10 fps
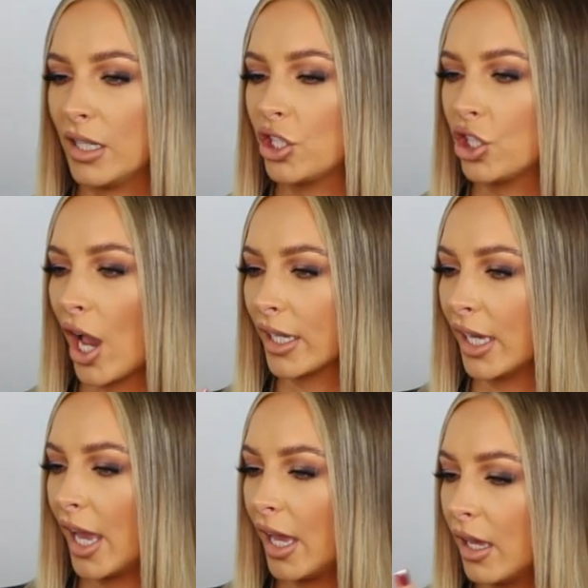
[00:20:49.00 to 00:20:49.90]
with this
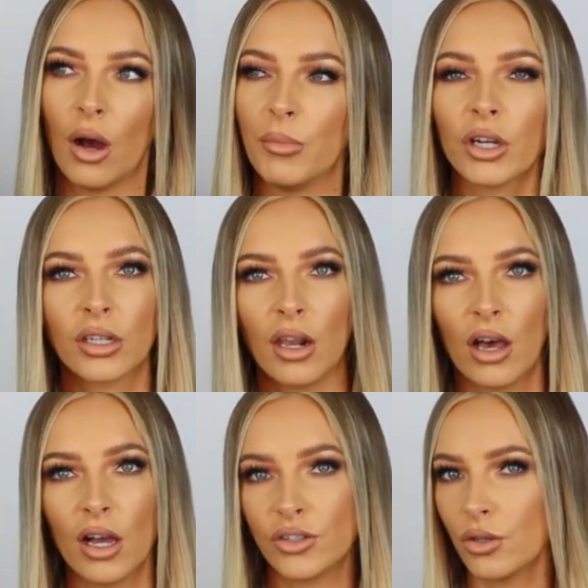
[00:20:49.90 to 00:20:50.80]
jacket. I'm not gonna
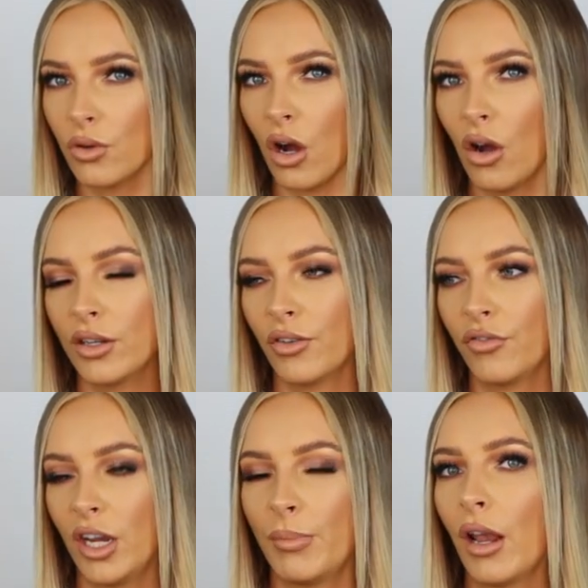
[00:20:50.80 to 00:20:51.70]
lie, I do kind of
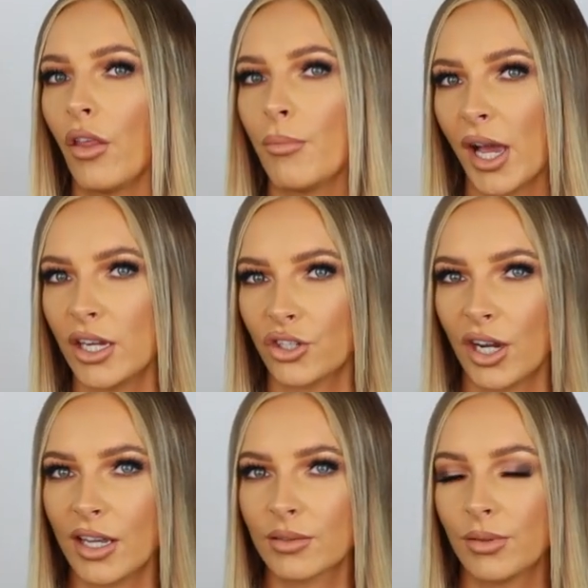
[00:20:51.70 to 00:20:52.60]
feel a bit like the
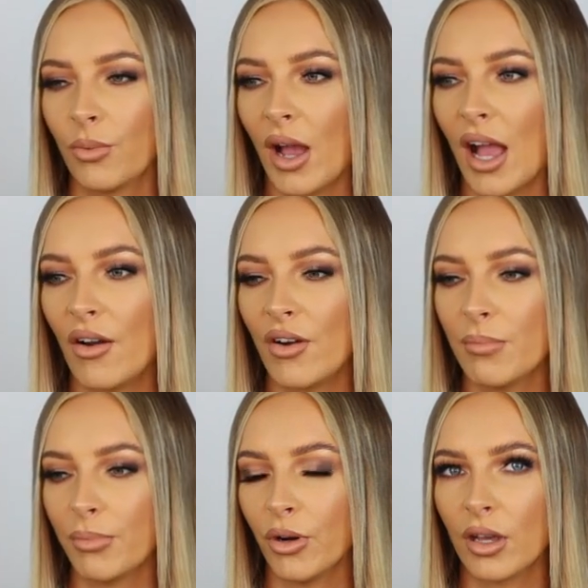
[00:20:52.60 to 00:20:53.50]
Matrix when I wear
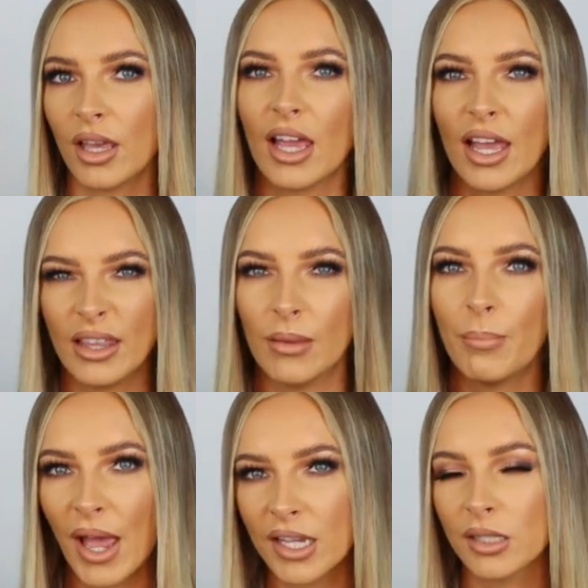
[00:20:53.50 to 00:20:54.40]
it, but in the
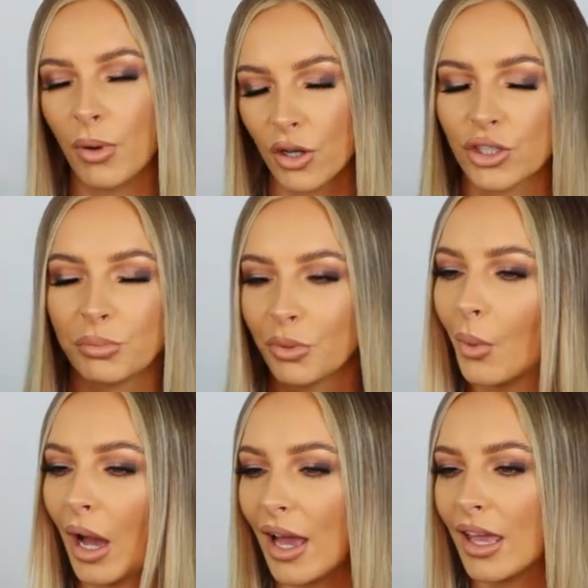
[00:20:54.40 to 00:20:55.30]
best possible
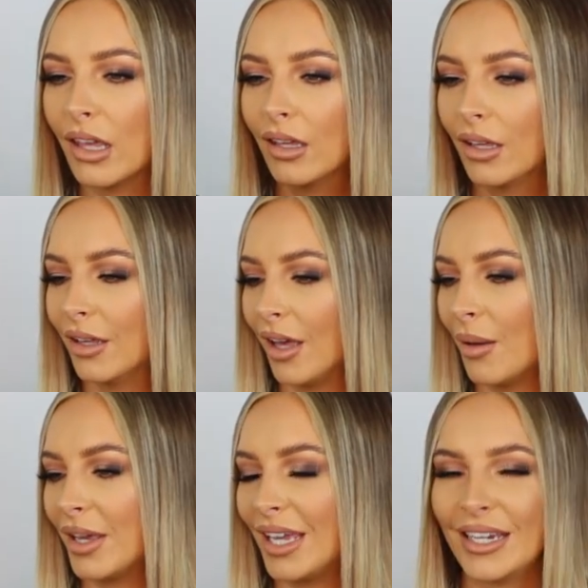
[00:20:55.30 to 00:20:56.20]
way. I
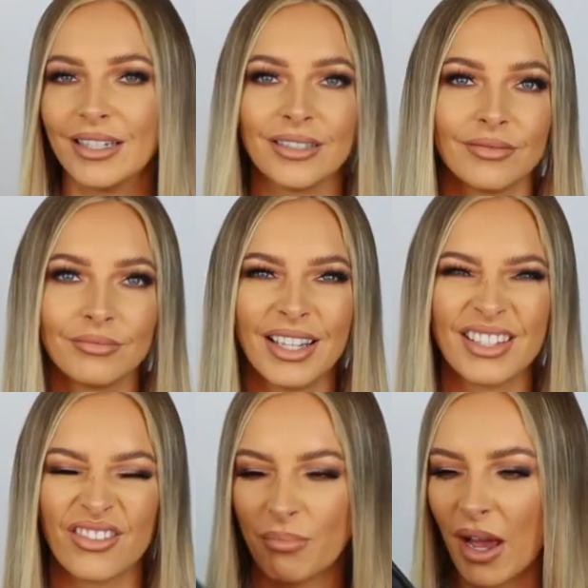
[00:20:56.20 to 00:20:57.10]
mean, is
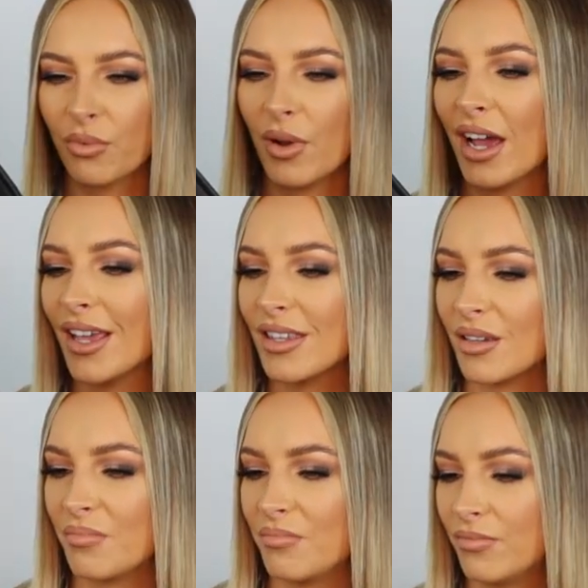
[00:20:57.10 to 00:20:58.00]
there a bad way
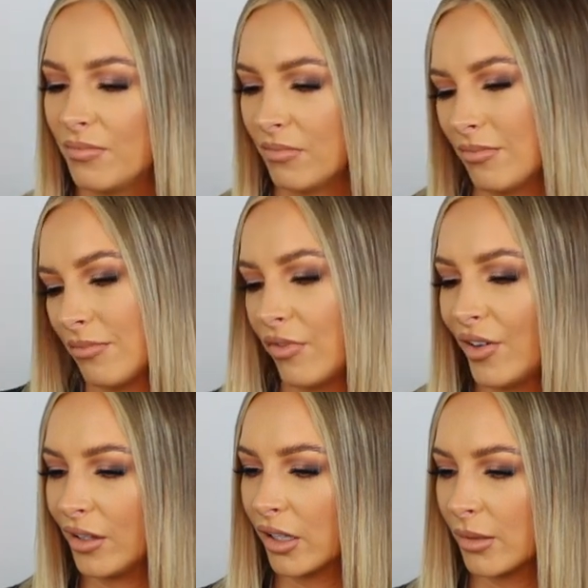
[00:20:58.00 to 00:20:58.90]
to
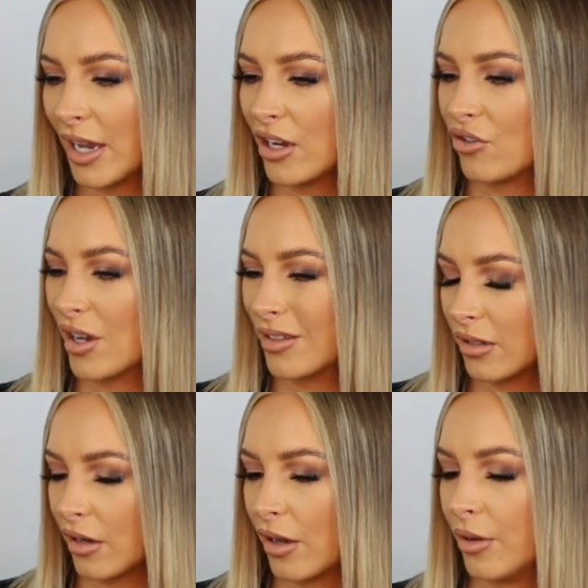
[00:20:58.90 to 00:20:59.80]
feel like the Matrix? I
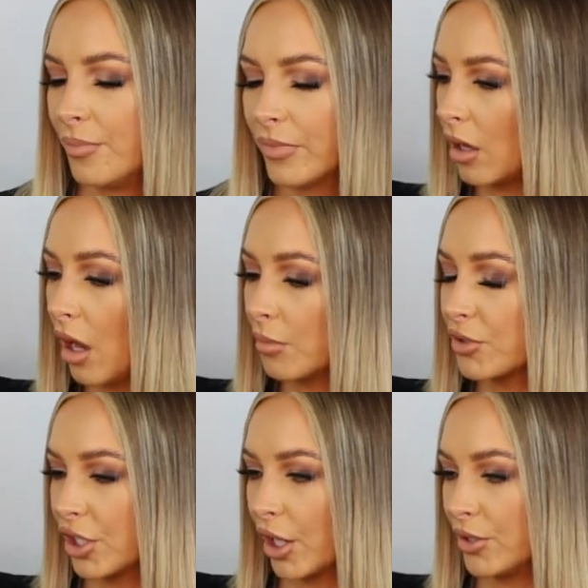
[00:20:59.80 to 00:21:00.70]
don't know. I'm
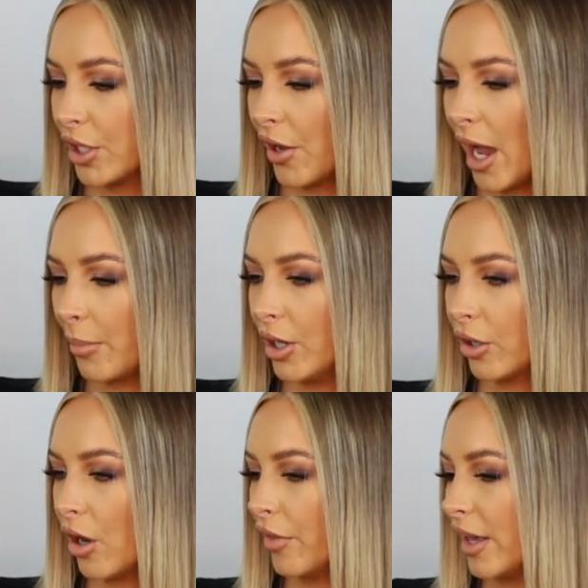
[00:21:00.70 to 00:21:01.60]
so, so happy I
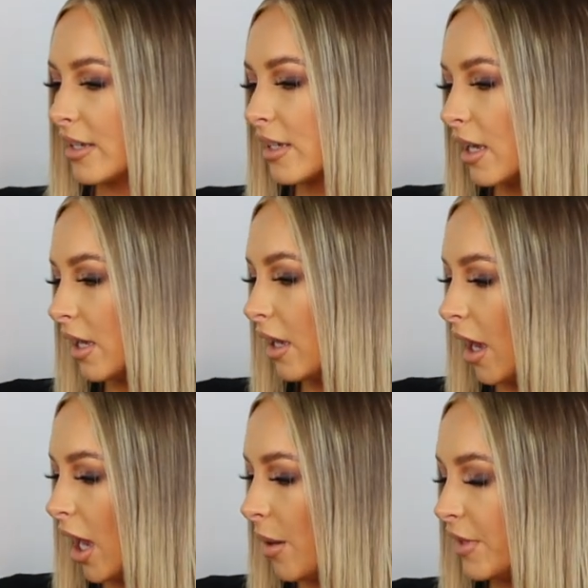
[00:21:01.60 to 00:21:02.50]
got this.
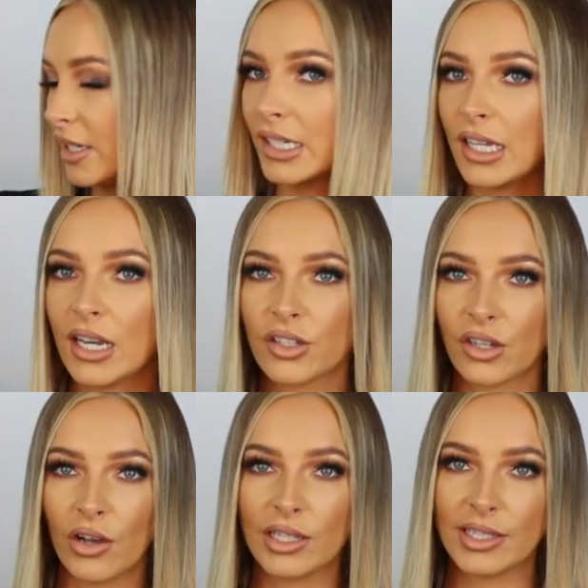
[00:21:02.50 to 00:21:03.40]
This is in a
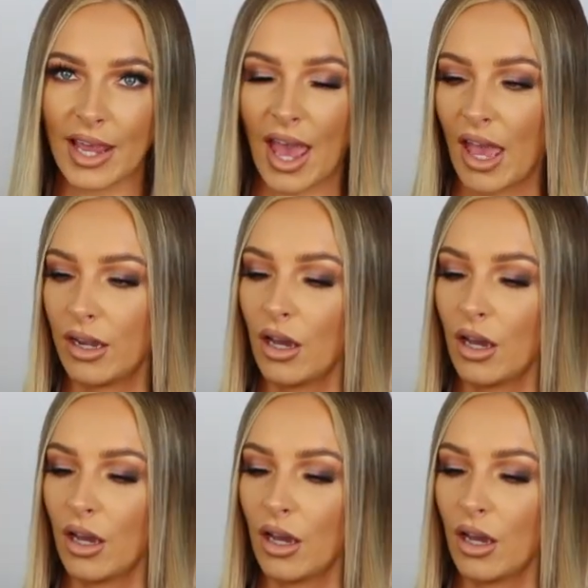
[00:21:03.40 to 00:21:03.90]
size 10.